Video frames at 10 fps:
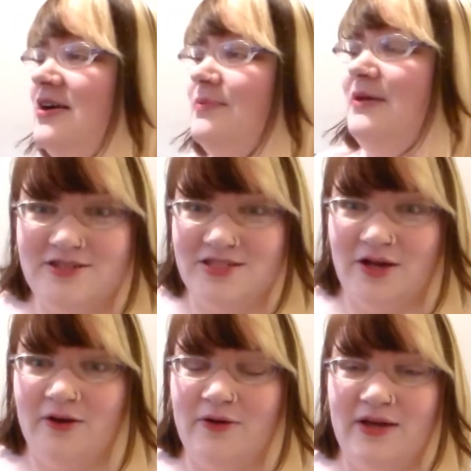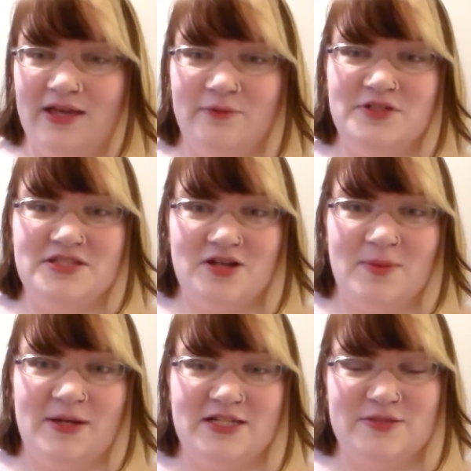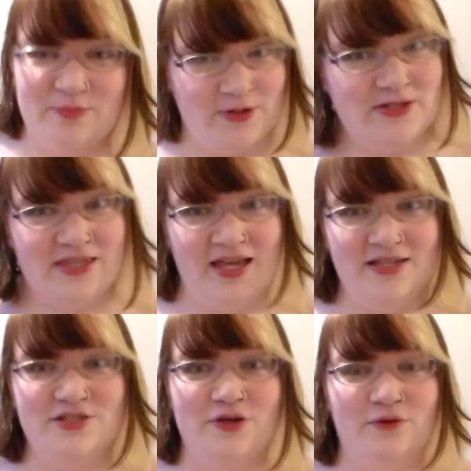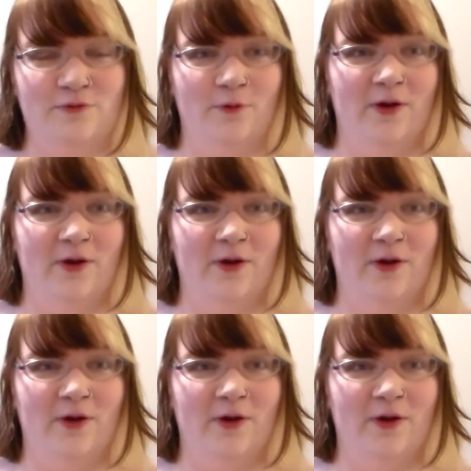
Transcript: Also, it was Starbucks' birthday, so